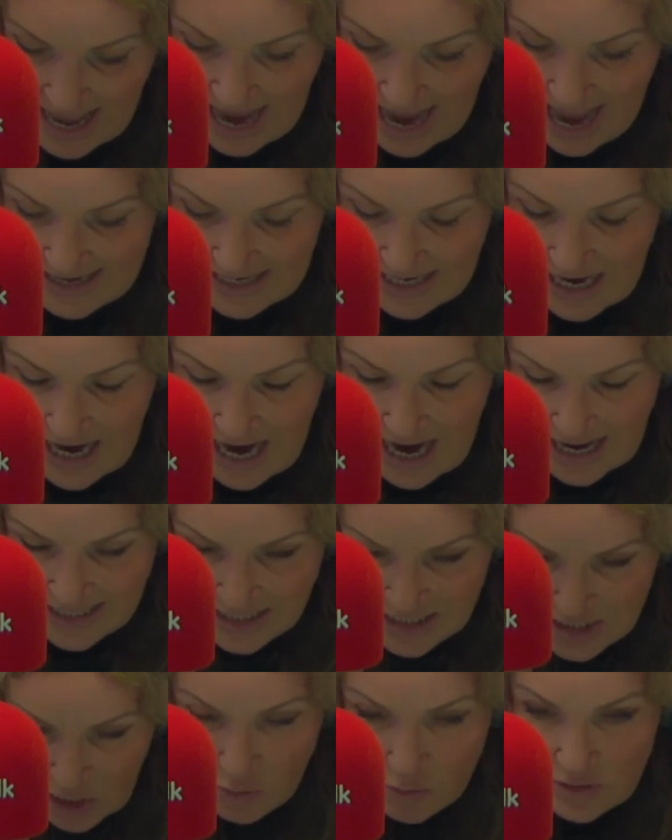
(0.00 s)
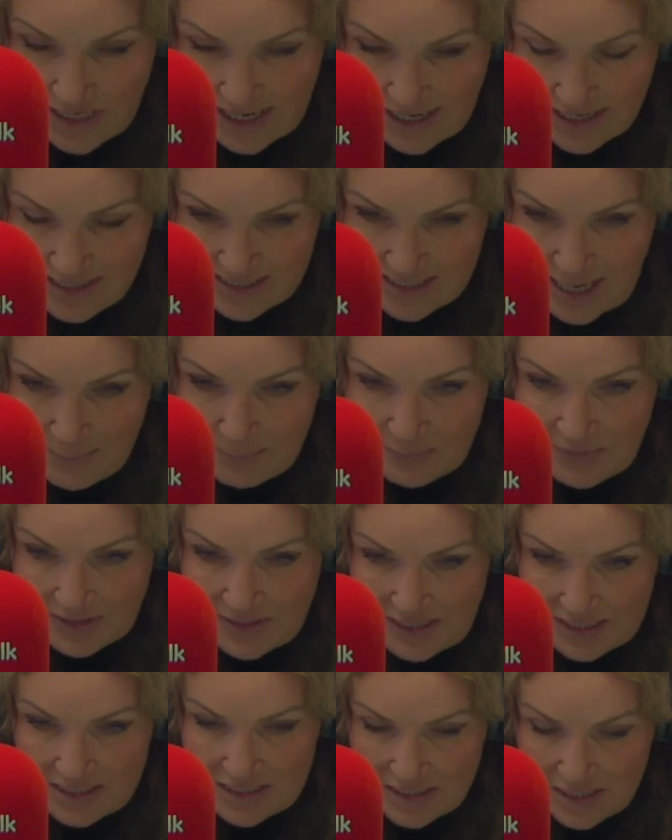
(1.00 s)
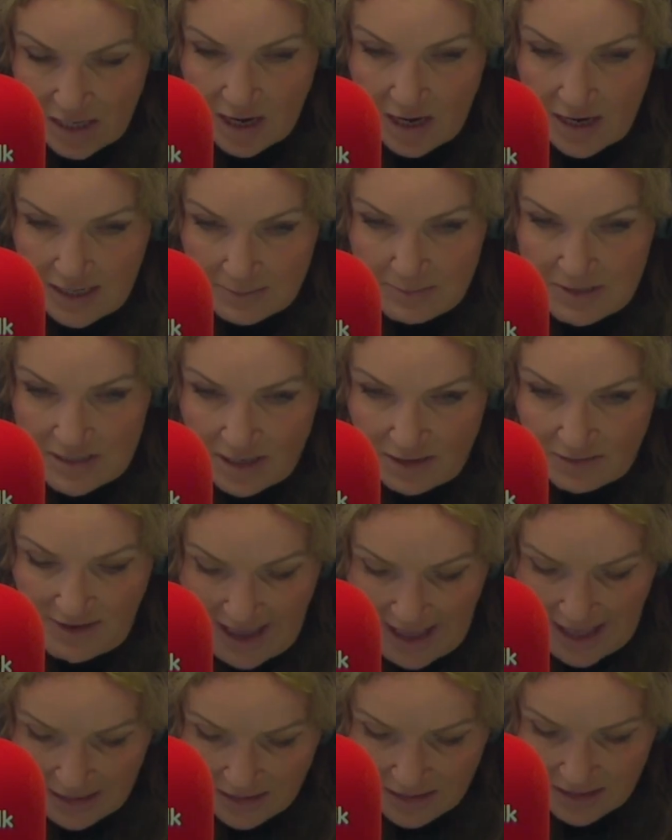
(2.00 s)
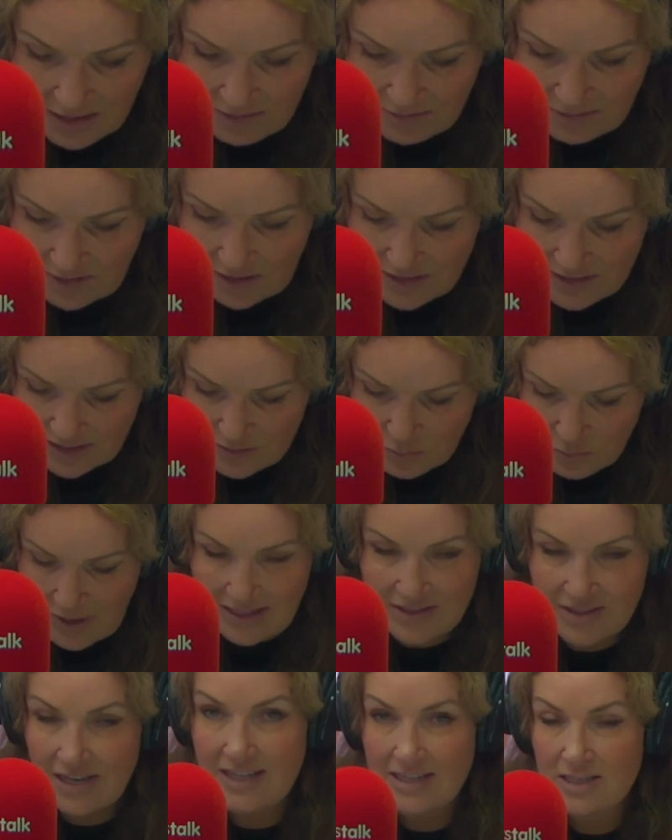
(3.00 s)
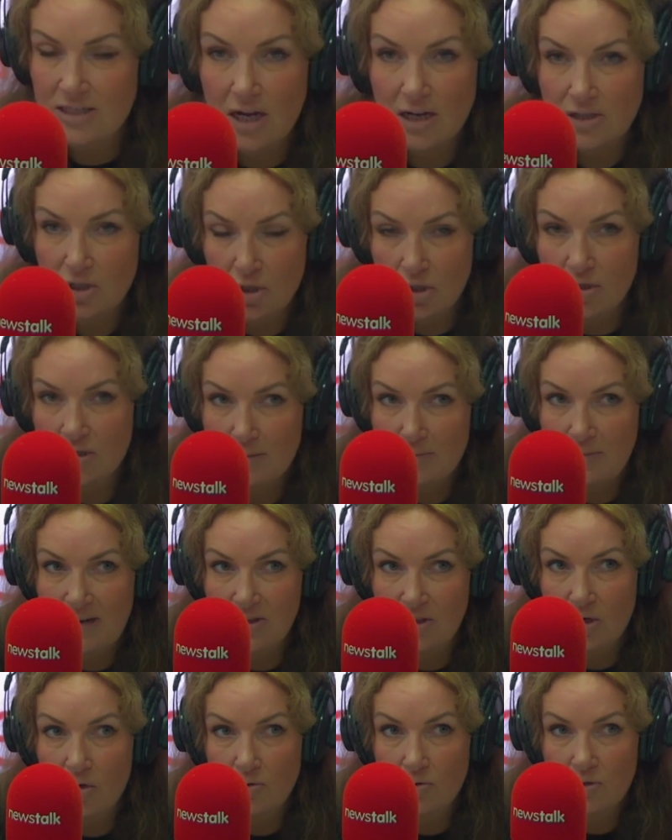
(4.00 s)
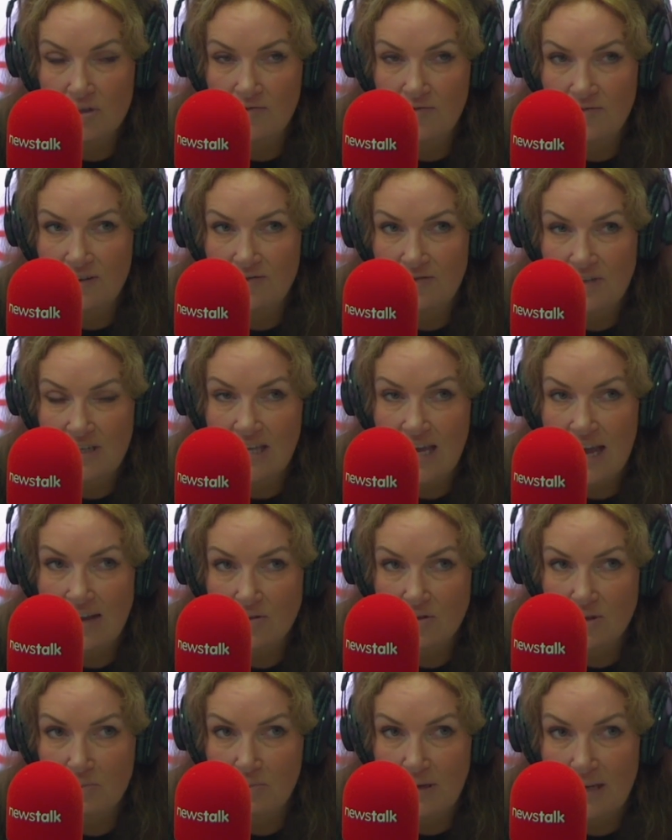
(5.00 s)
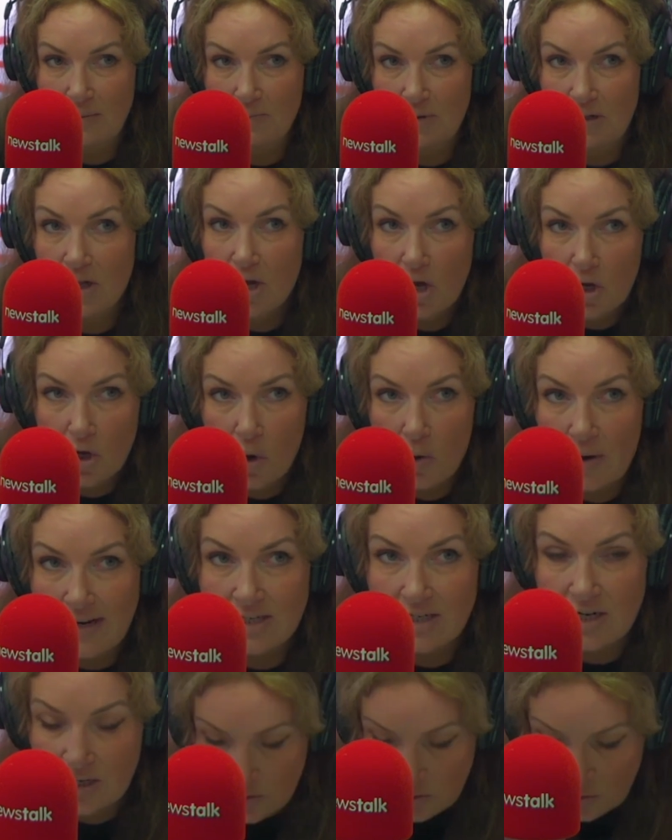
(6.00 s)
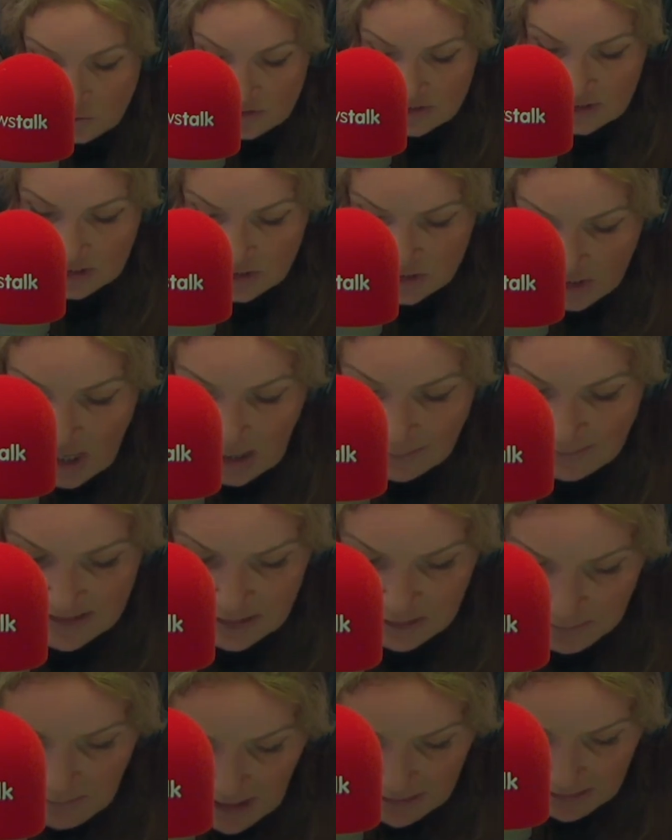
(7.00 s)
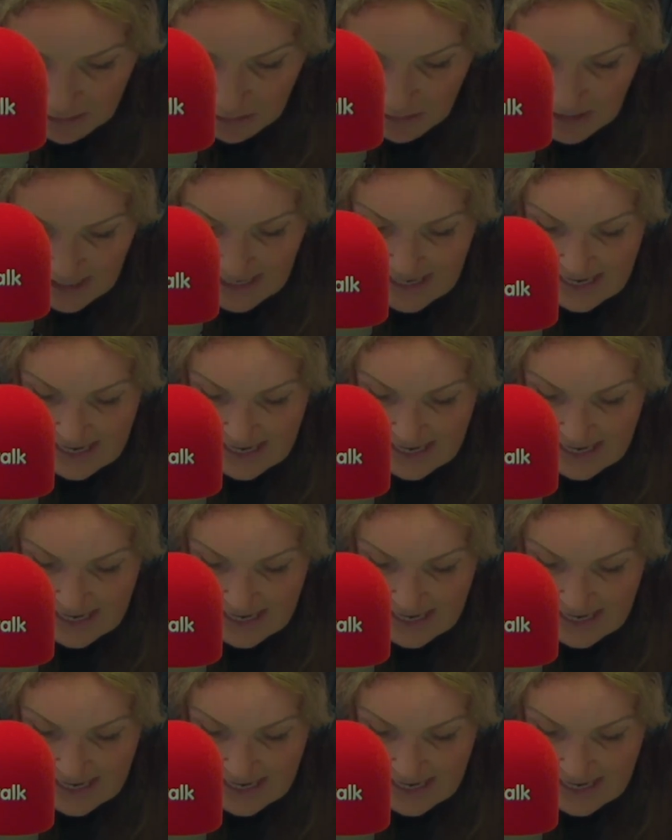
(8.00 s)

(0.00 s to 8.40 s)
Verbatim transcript: And I don't accept that this is an argument of health versus wealth. It's not just about the one hundred fifty thousand people going to lose their jobs tomorrow.